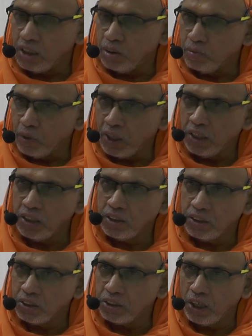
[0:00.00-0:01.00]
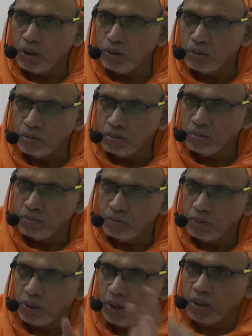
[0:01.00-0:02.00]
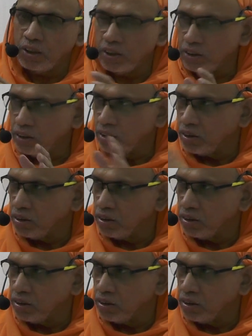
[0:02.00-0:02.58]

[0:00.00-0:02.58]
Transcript: they buried the shadow with all this